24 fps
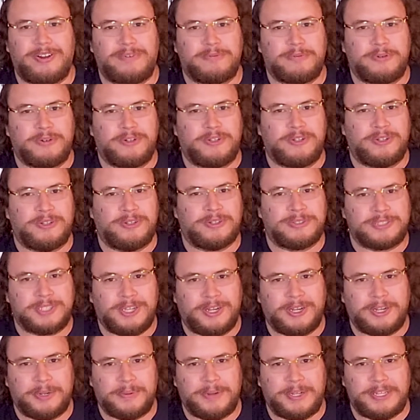and we'll
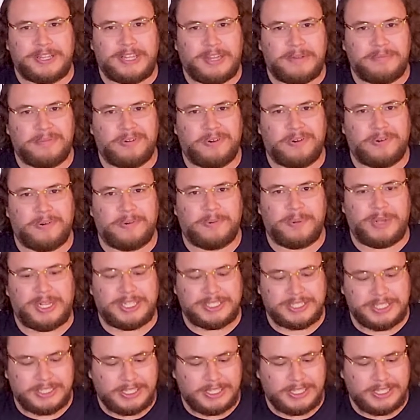talk about that more when we get